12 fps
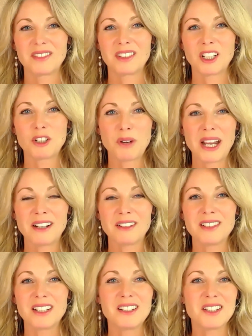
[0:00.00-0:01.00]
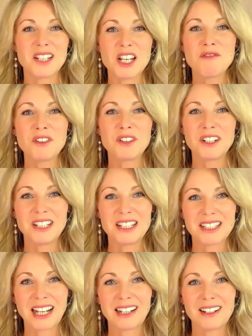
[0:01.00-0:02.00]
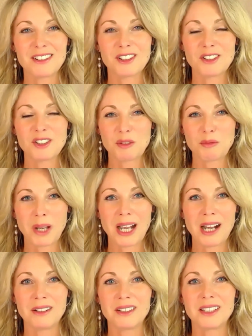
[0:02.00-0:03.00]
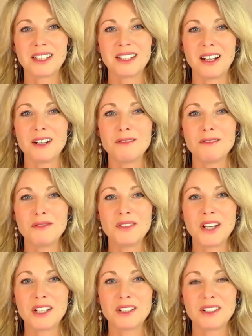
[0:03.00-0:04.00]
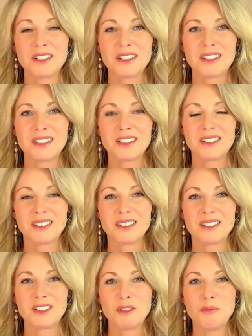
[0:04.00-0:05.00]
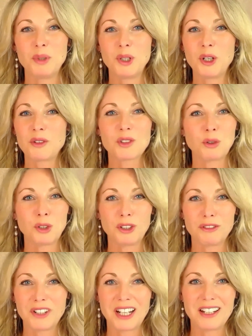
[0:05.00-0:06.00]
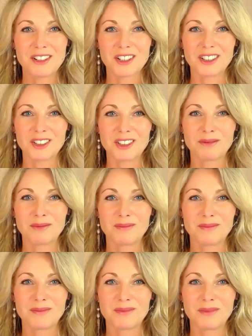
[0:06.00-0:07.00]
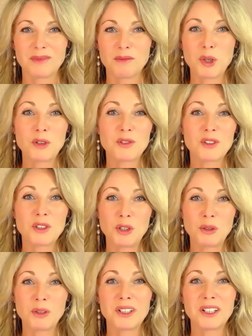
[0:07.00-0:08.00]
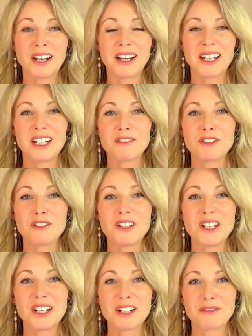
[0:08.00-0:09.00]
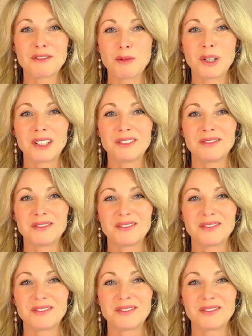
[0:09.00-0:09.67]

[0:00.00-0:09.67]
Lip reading: a ground that is infinite intelligence and power and love, that births all of nature, births you and I and everything and everyone.